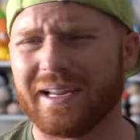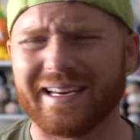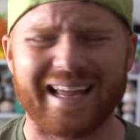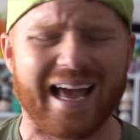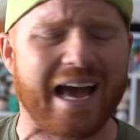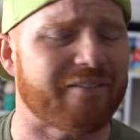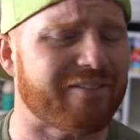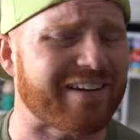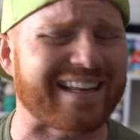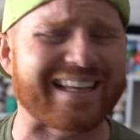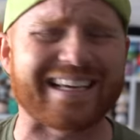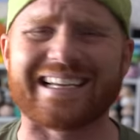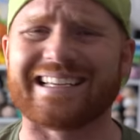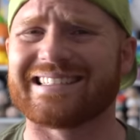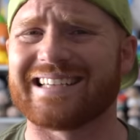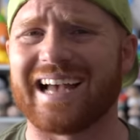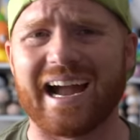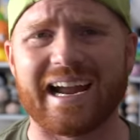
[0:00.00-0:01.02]
need to have any
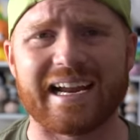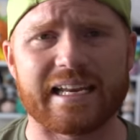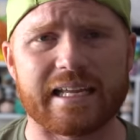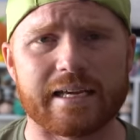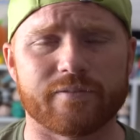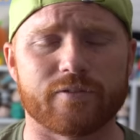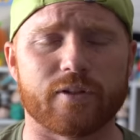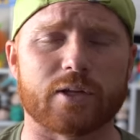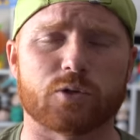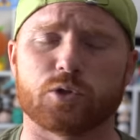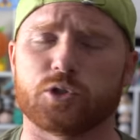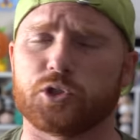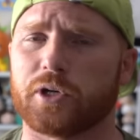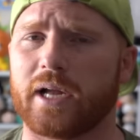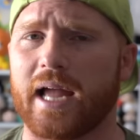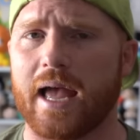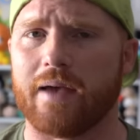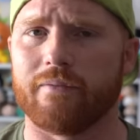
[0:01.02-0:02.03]
anxiety if that's what
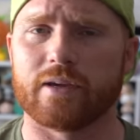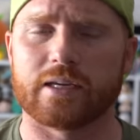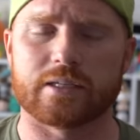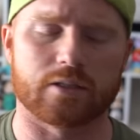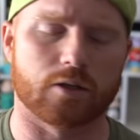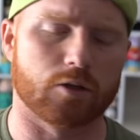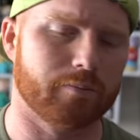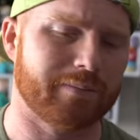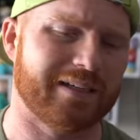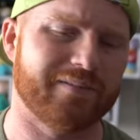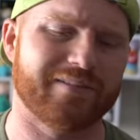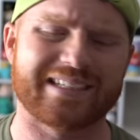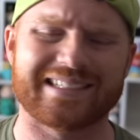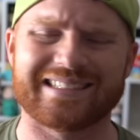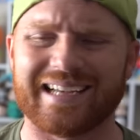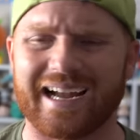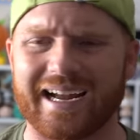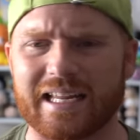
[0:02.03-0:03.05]
you're having is a little bit of
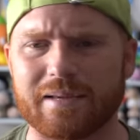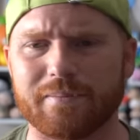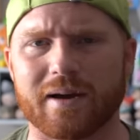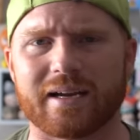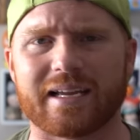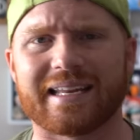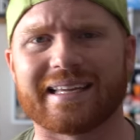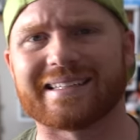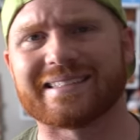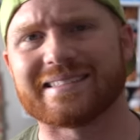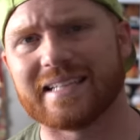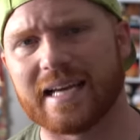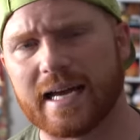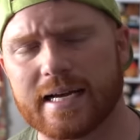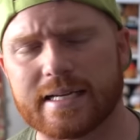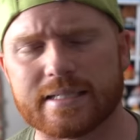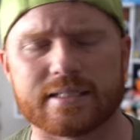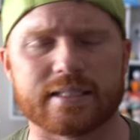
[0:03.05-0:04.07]
anxiety about getting a
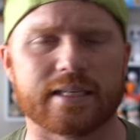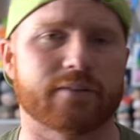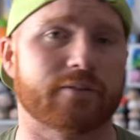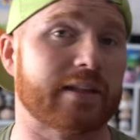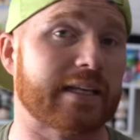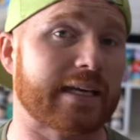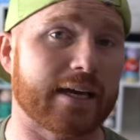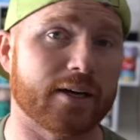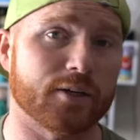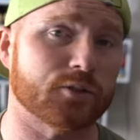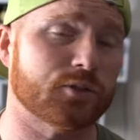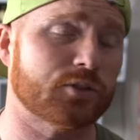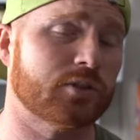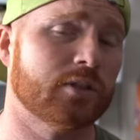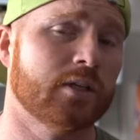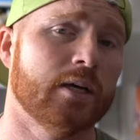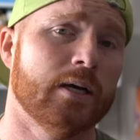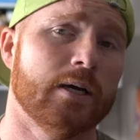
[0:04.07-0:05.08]
test and everything
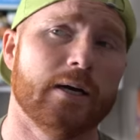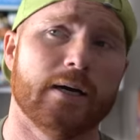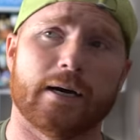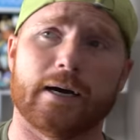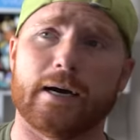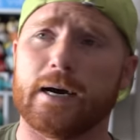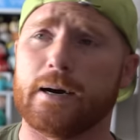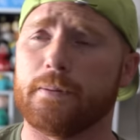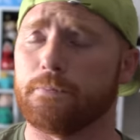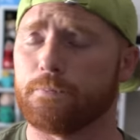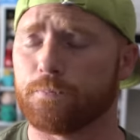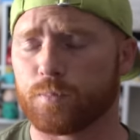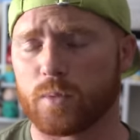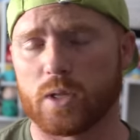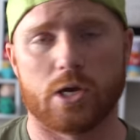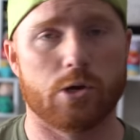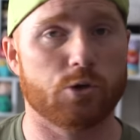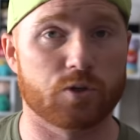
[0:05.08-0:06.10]
else. Um,
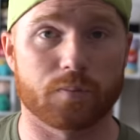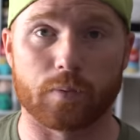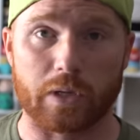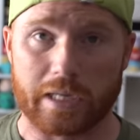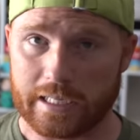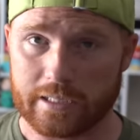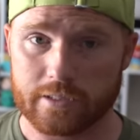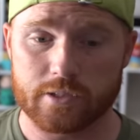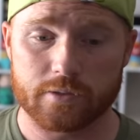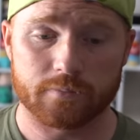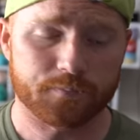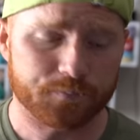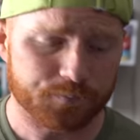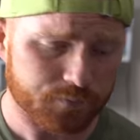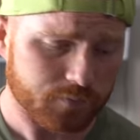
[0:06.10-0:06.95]
it was a breeze.